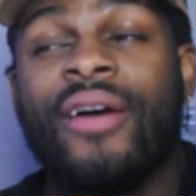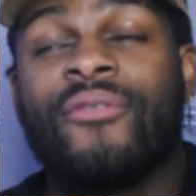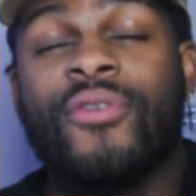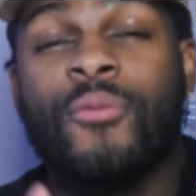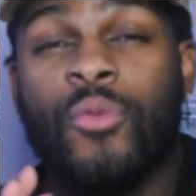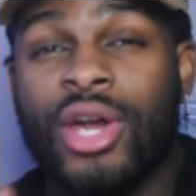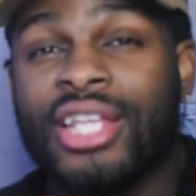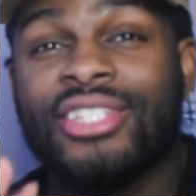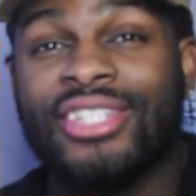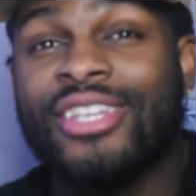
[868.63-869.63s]
from what it
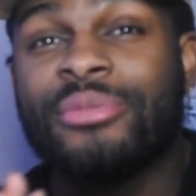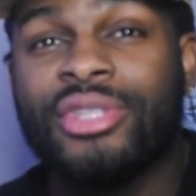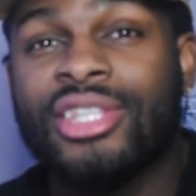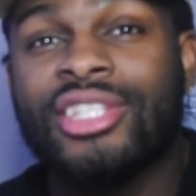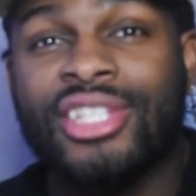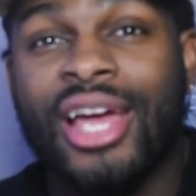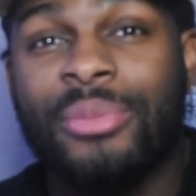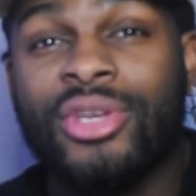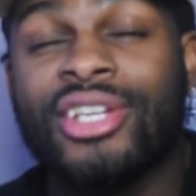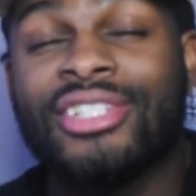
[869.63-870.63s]
seems in this
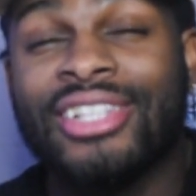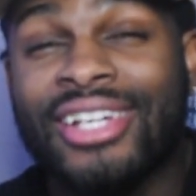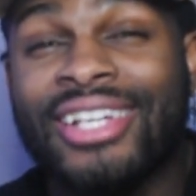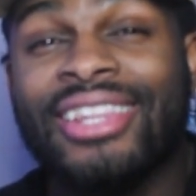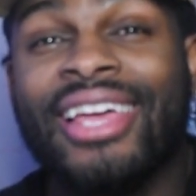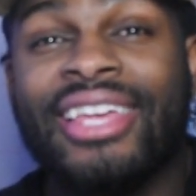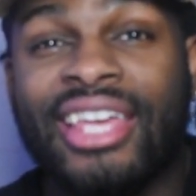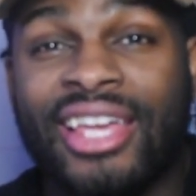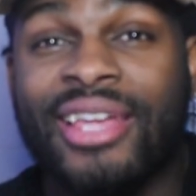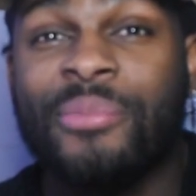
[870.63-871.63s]
chapter, it's looking like
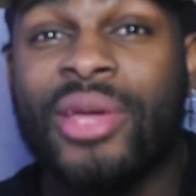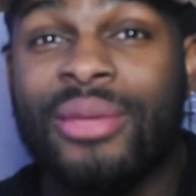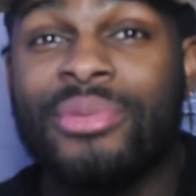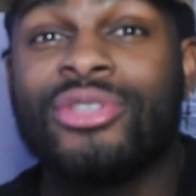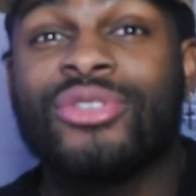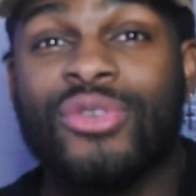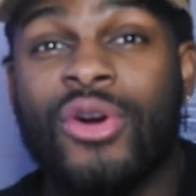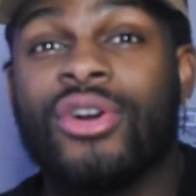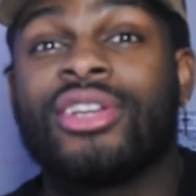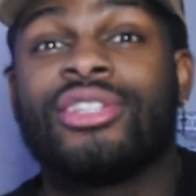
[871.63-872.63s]
King may be
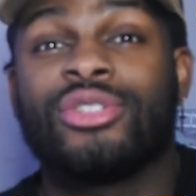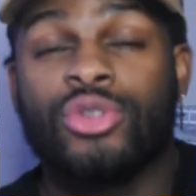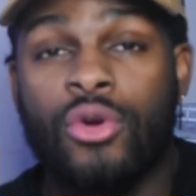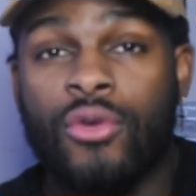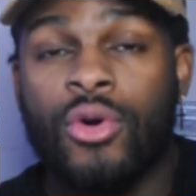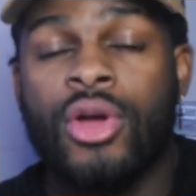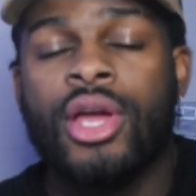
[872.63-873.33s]
stronger than Zoro.